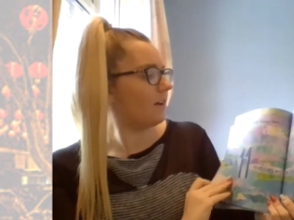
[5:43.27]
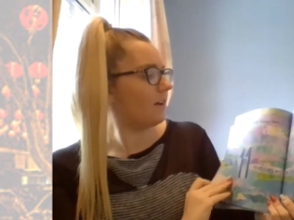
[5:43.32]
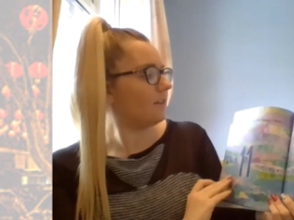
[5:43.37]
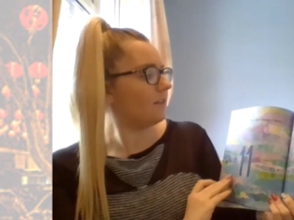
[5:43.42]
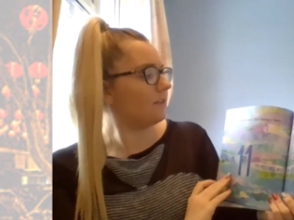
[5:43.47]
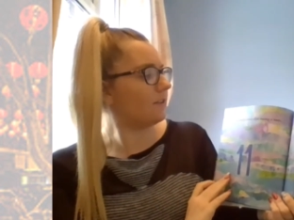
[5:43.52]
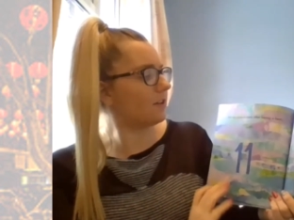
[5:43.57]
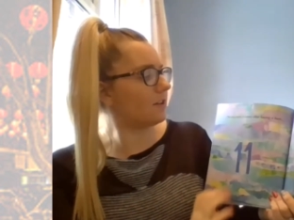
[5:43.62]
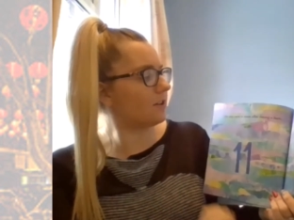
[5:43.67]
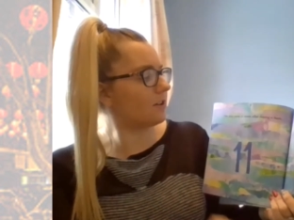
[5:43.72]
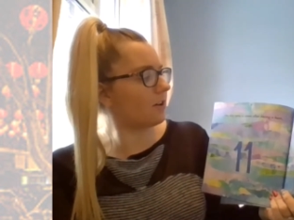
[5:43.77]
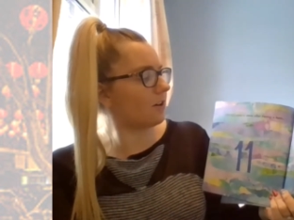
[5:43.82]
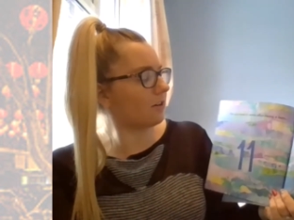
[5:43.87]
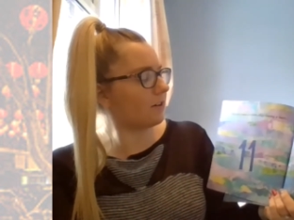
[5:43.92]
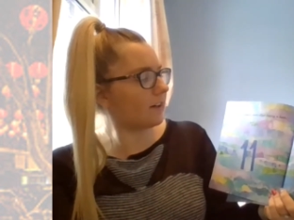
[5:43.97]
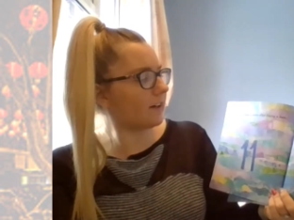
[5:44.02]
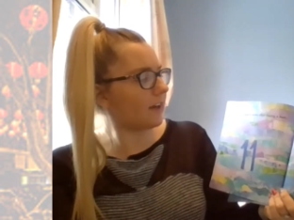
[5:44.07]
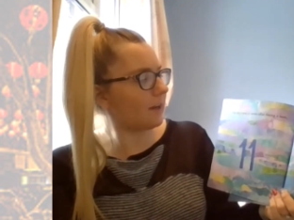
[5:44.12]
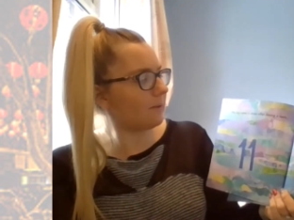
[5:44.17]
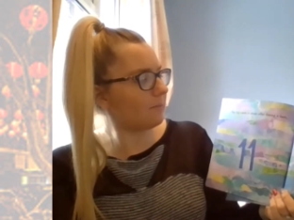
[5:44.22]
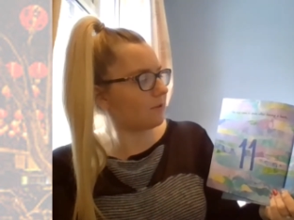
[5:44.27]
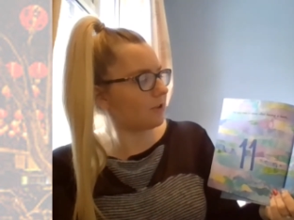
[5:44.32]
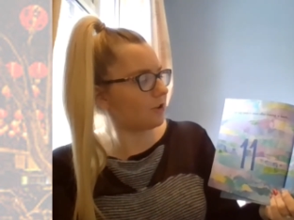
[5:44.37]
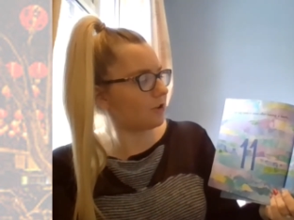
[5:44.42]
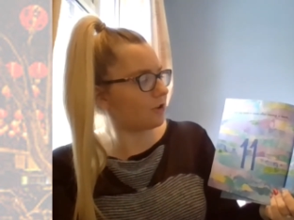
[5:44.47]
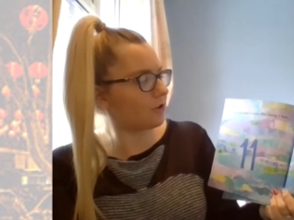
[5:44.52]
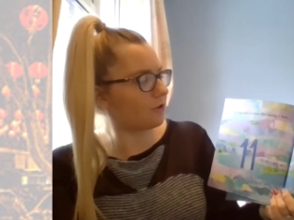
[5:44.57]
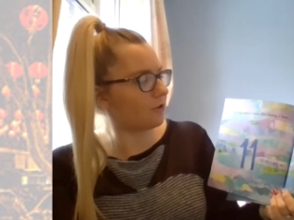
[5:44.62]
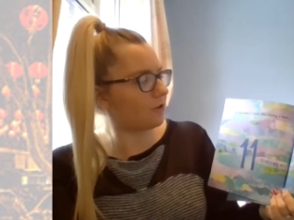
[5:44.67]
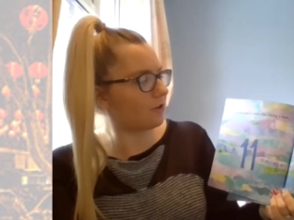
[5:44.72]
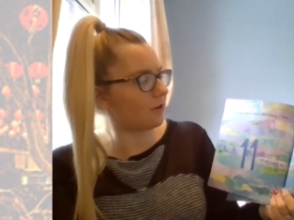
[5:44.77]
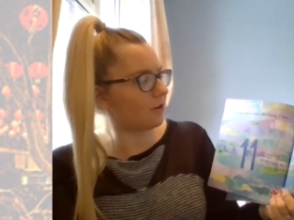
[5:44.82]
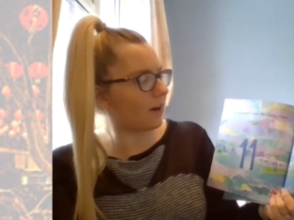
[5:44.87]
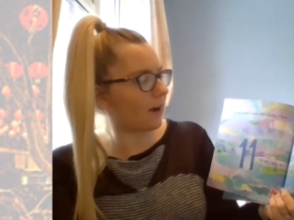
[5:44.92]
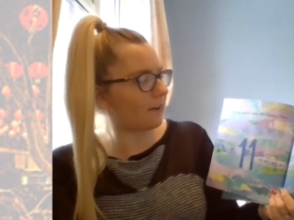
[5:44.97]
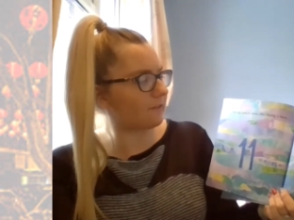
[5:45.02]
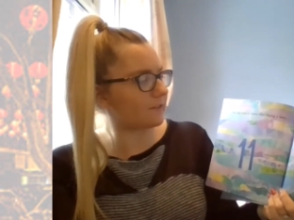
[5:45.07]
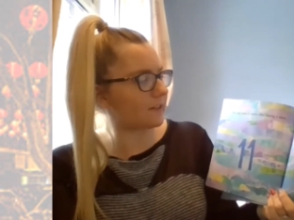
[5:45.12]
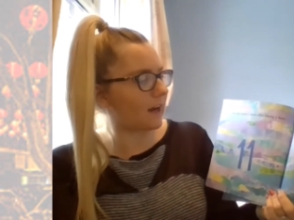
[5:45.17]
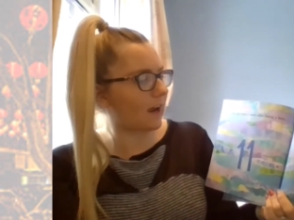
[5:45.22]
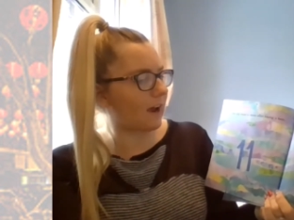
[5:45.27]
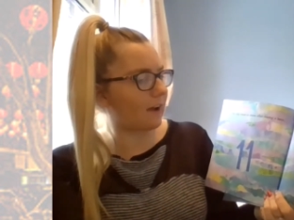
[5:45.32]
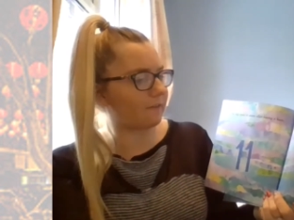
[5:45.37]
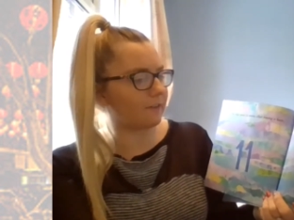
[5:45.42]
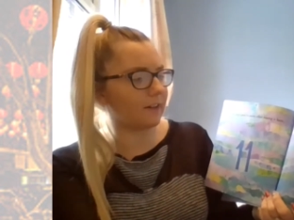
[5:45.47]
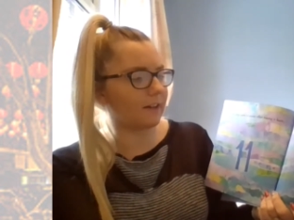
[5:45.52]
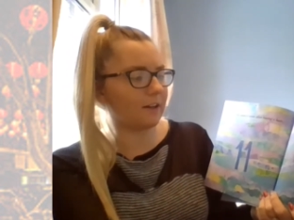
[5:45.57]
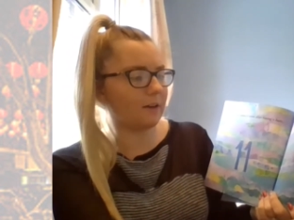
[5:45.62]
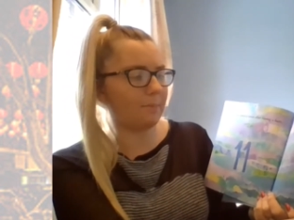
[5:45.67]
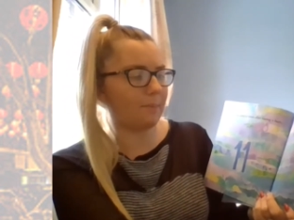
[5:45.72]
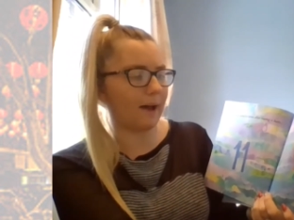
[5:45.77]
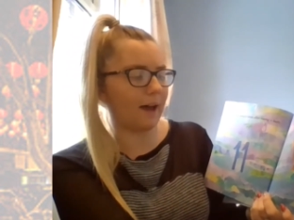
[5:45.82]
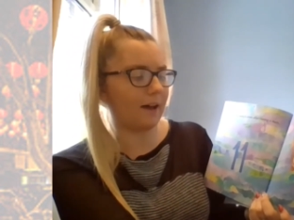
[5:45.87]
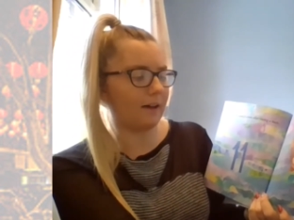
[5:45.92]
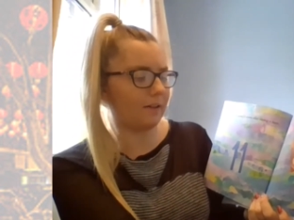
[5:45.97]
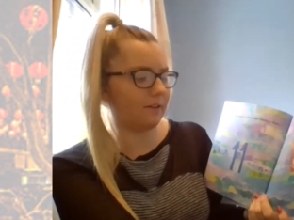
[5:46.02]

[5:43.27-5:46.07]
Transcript: The dog came to shore after having a bath.